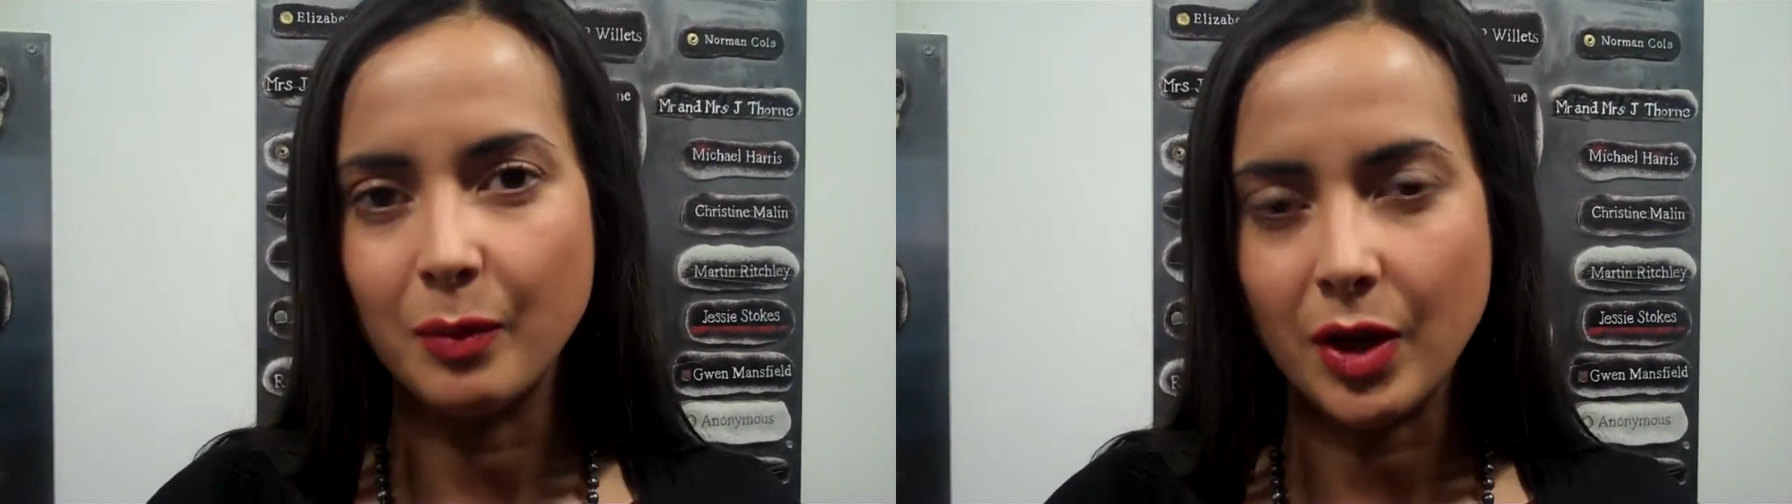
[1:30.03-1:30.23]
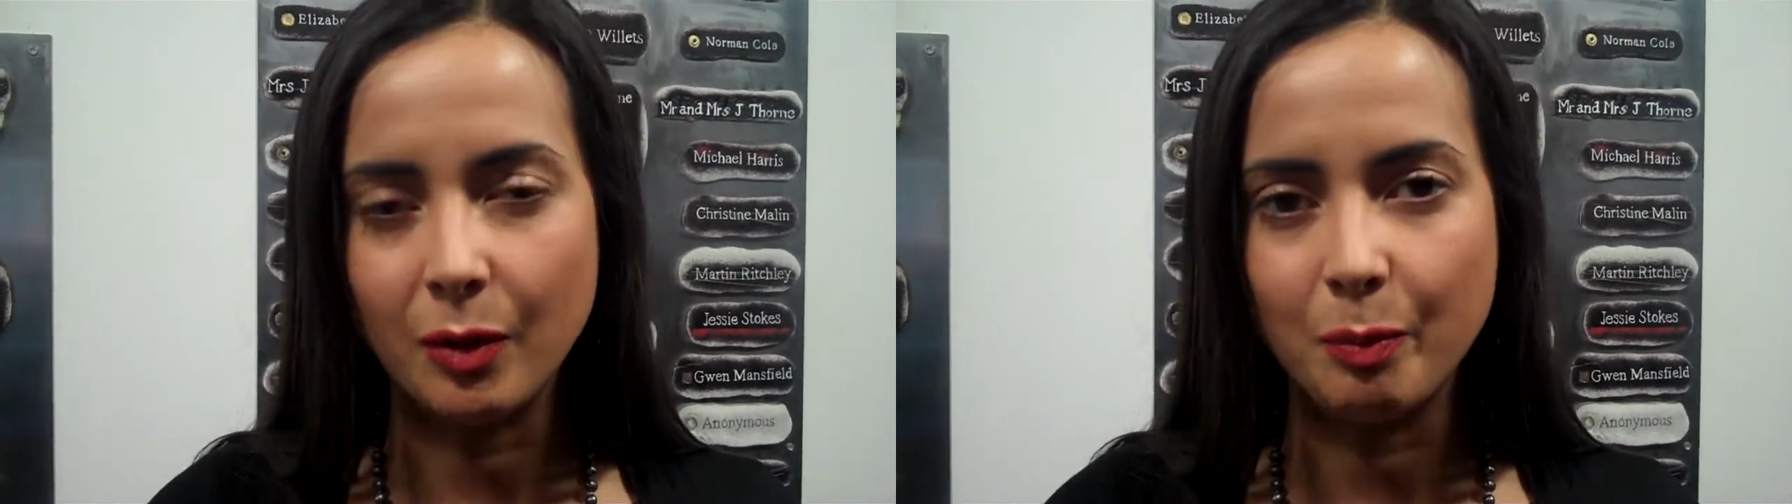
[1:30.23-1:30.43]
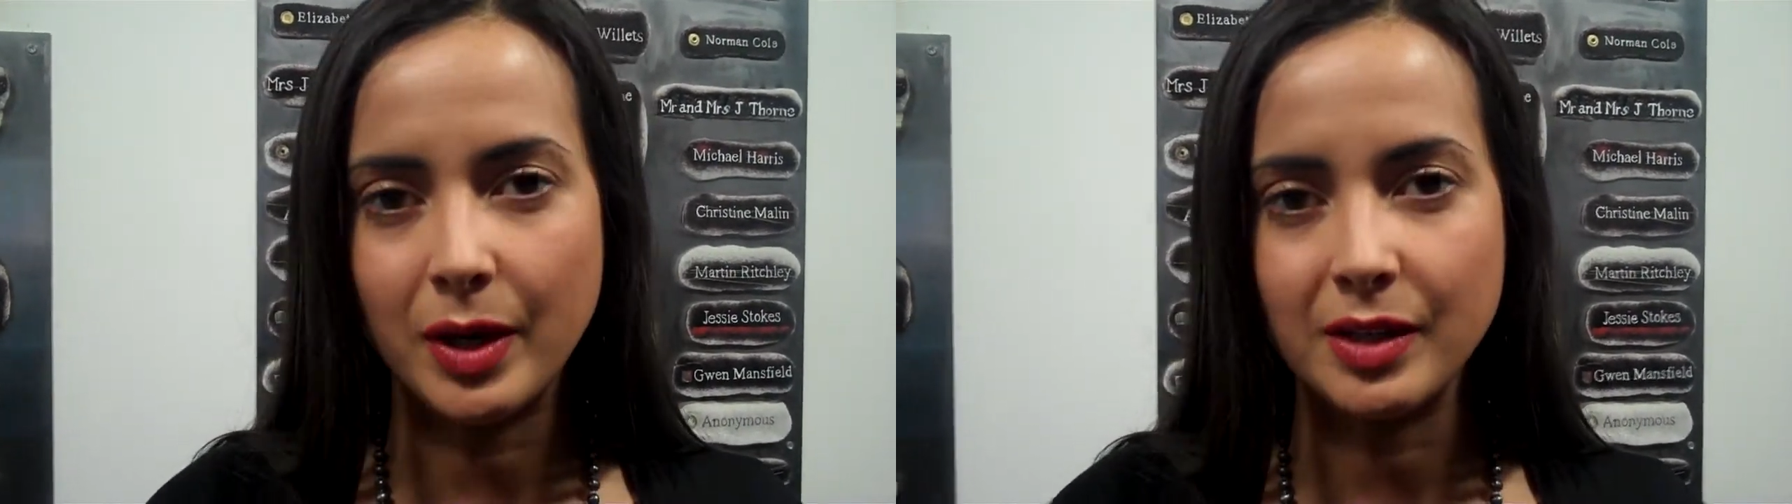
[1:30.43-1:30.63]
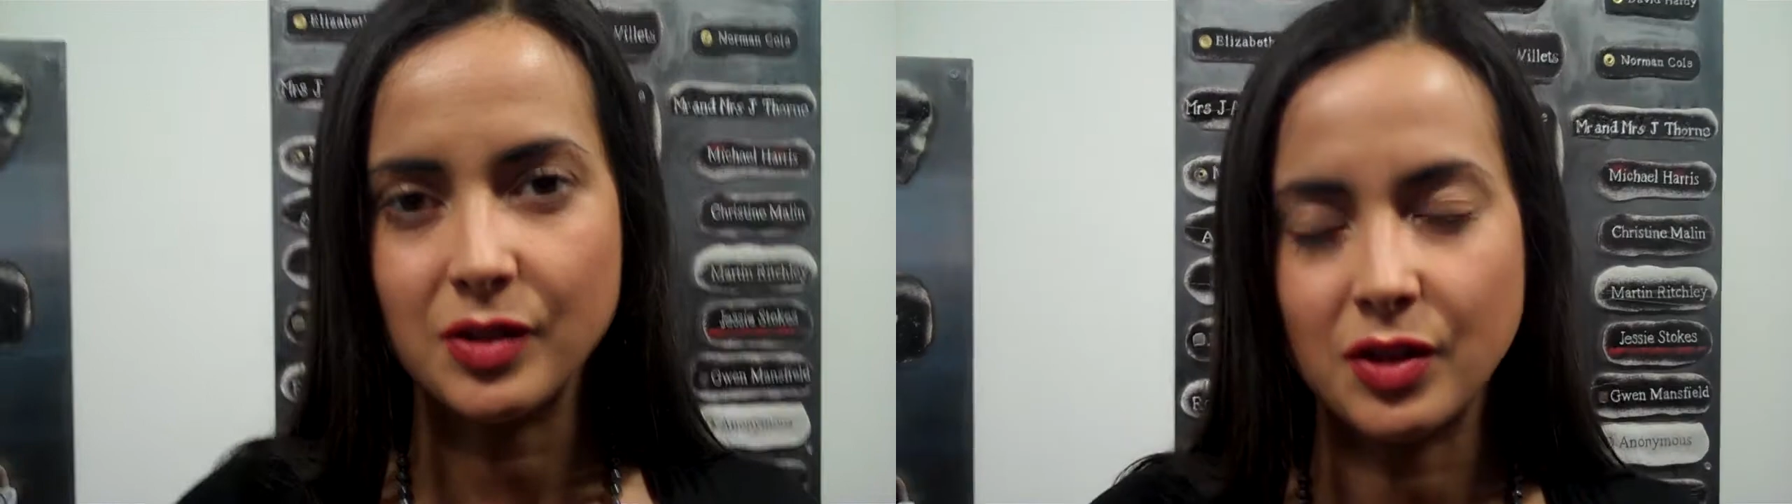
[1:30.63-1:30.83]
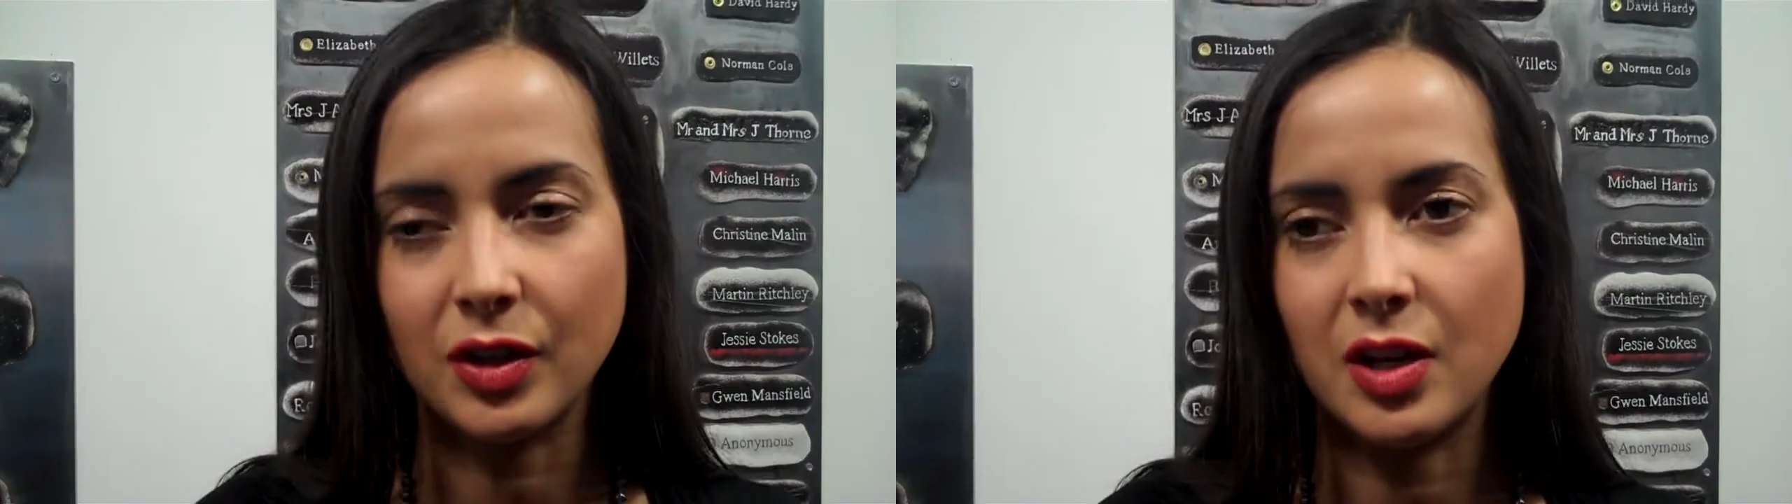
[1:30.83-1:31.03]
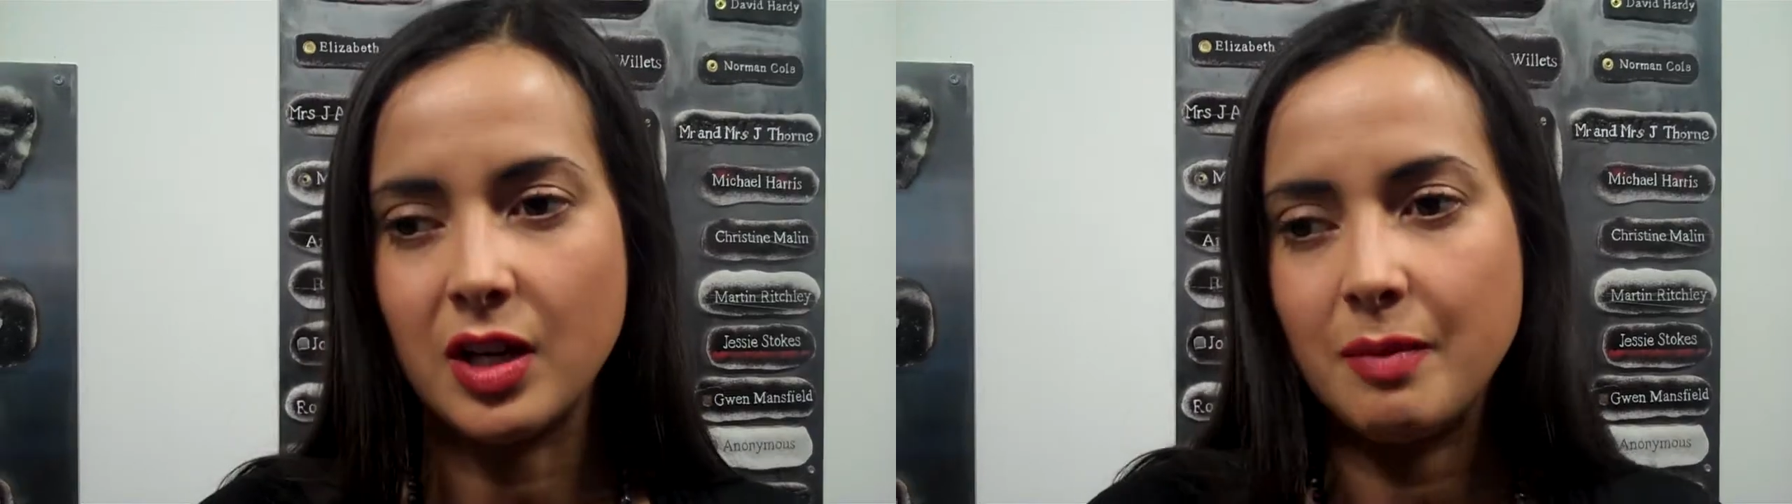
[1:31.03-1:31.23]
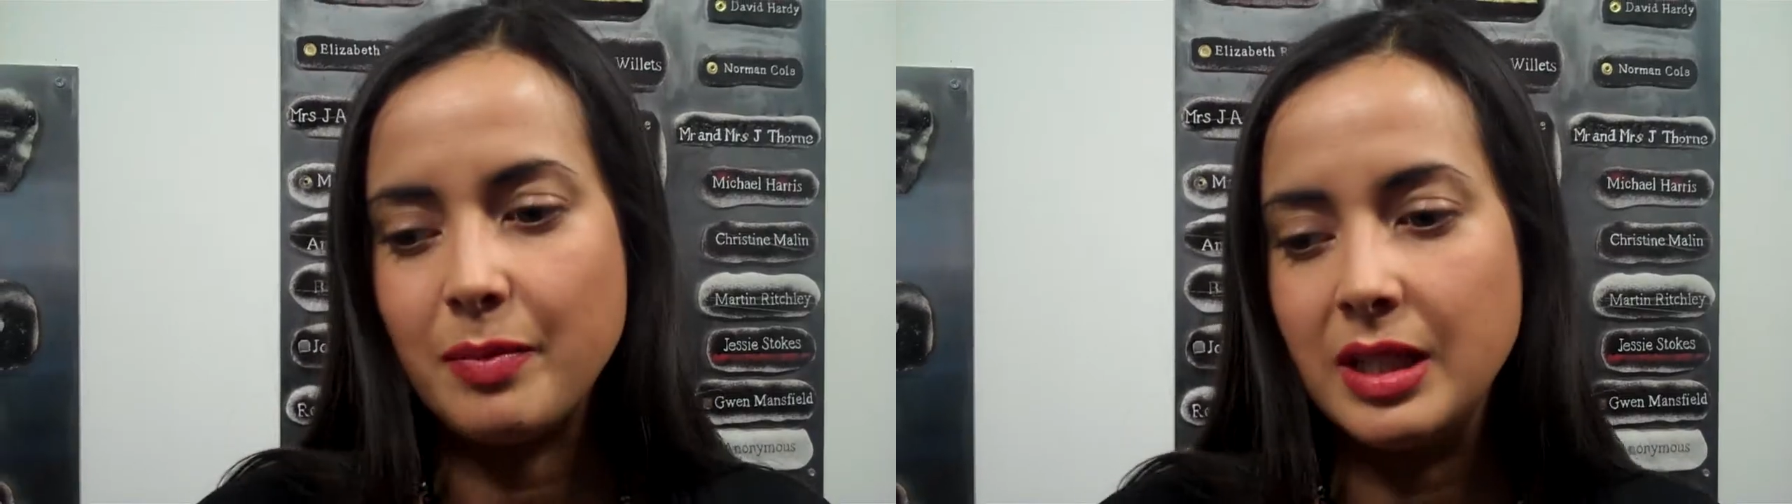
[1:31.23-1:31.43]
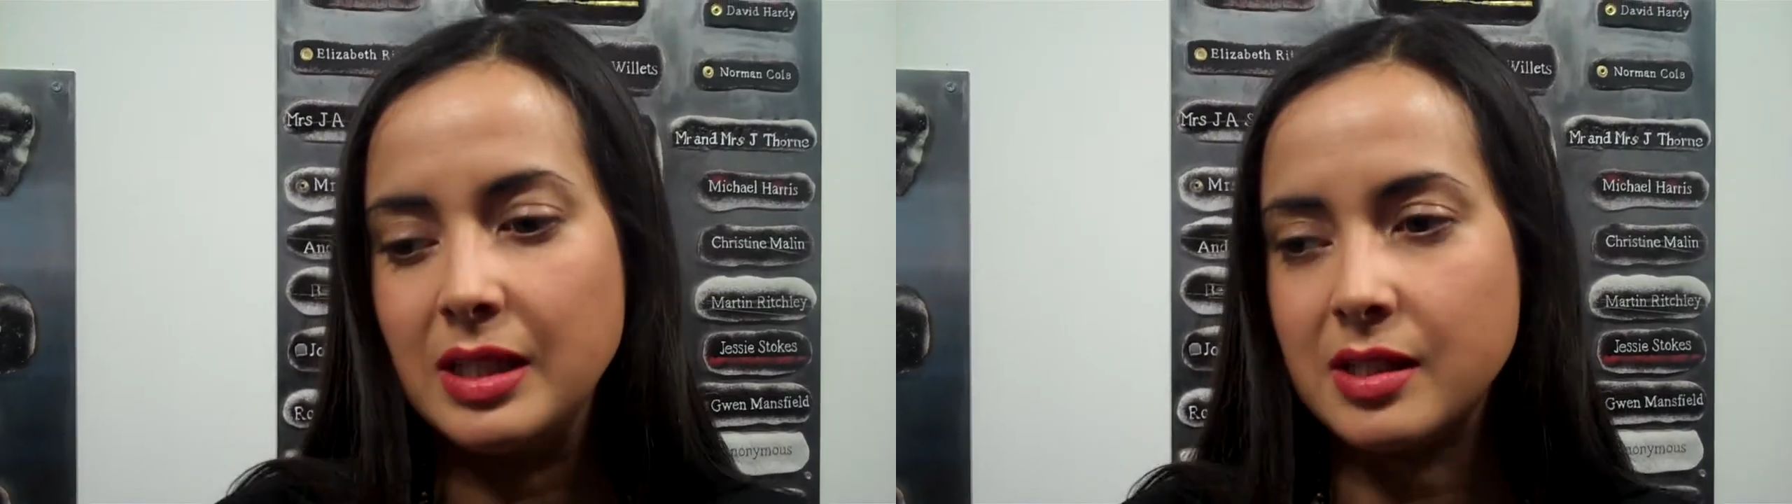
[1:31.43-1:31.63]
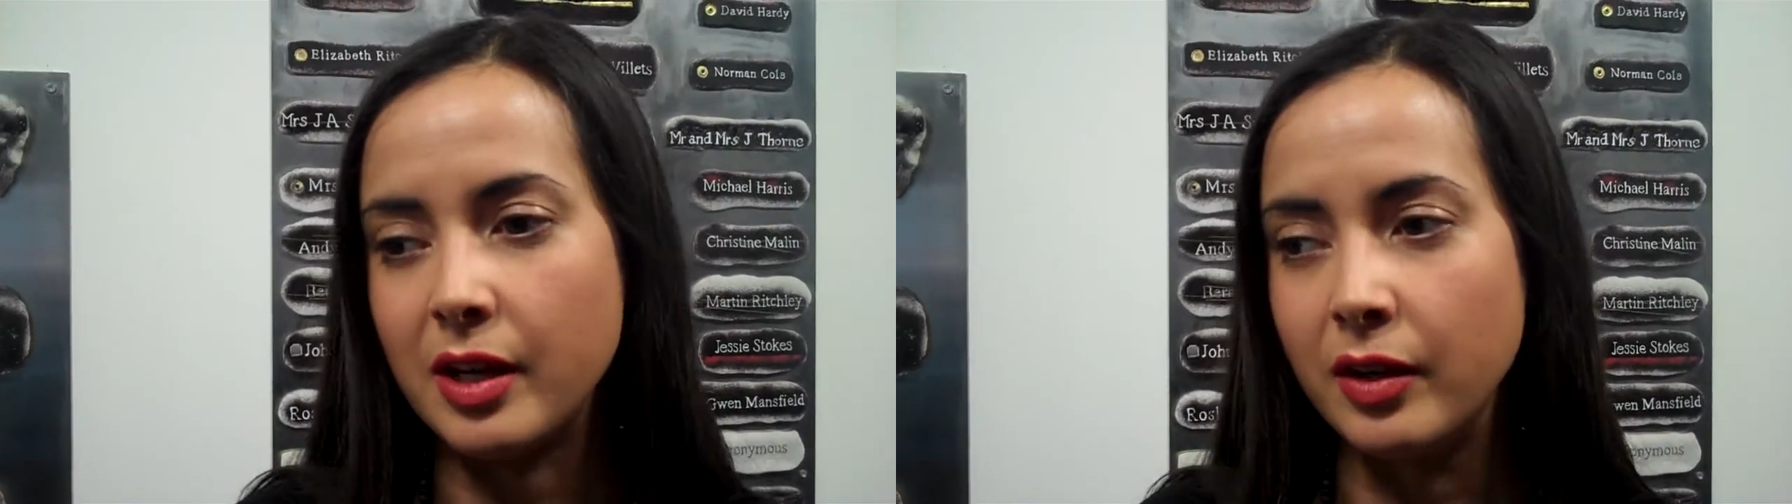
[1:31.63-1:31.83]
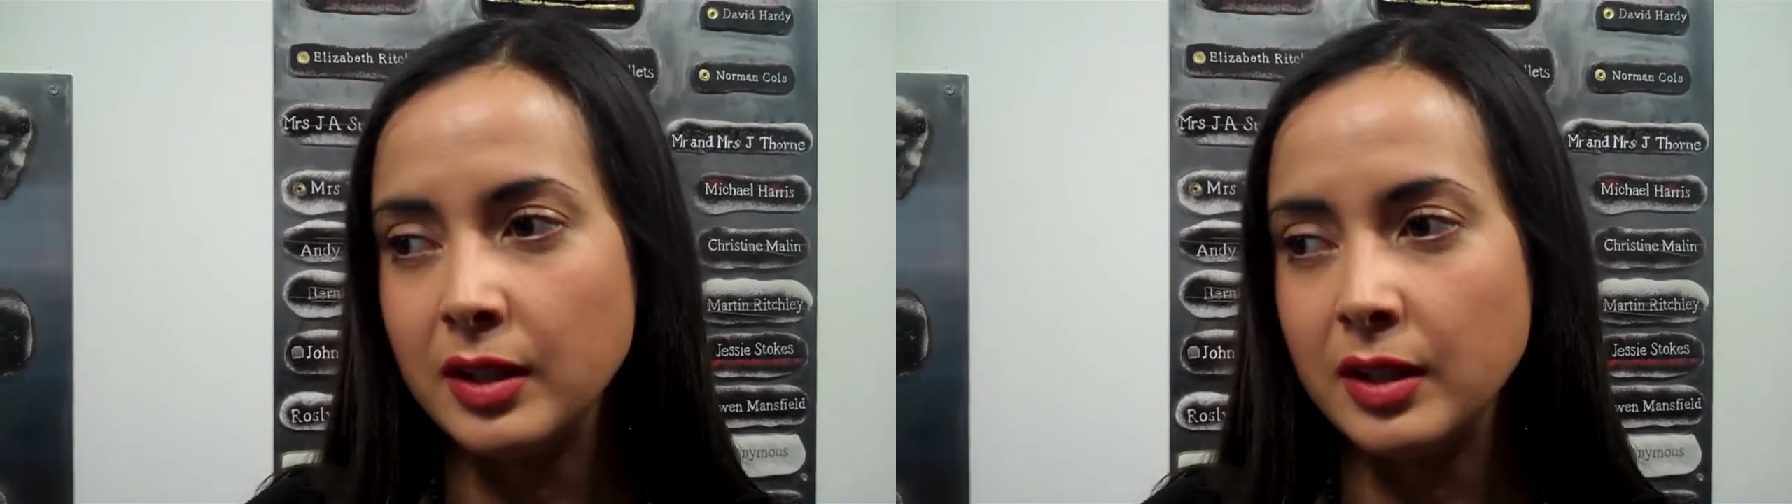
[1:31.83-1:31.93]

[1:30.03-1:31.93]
going bust, the car companies. So